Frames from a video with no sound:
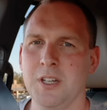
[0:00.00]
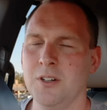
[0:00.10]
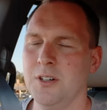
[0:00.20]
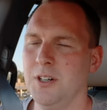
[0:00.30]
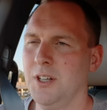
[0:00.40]
they're
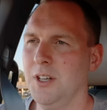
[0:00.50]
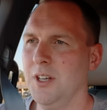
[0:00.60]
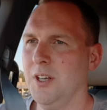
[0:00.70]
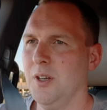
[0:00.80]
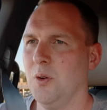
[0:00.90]
not
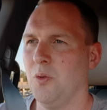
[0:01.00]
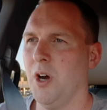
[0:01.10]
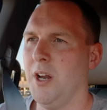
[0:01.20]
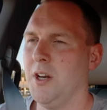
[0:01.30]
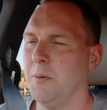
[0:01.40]

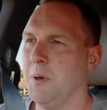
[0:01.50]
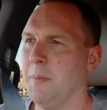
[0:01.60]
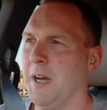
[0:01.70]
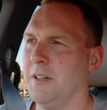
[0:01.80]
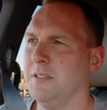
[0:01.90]
riding up
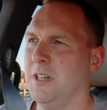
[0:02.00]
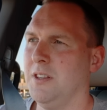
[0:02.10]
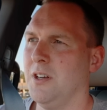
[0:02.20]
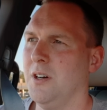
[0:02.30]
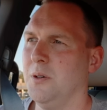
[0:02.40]
your
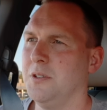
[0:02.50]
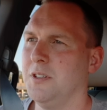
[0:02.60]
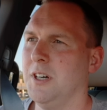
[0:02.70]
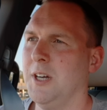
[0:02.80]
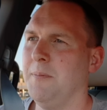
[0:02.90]
backside the whole
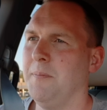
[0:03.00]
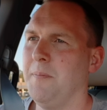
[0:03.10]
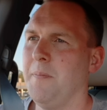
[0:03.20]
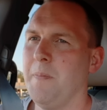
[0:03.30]
time.